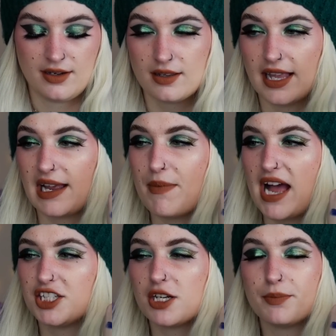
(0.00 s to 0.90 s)
Like
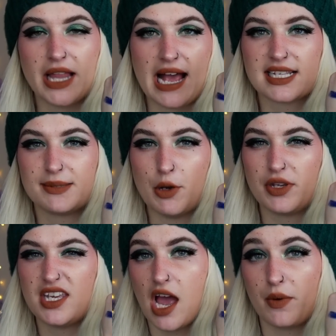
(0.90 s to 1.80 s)
imagine a black
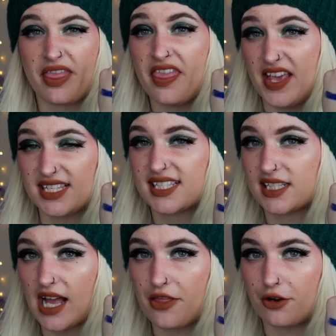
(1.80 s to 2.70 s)
smoky eye with this
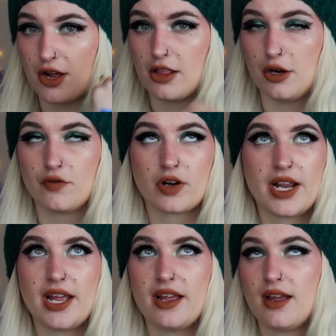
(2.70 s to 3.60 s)
slathered all over
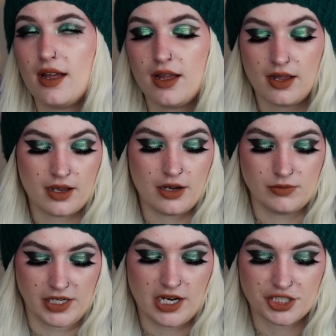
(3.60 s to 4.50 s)
it. Oh
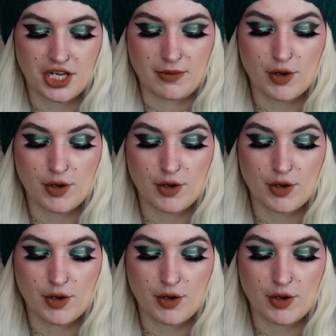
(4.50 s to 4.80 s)
my gosh, game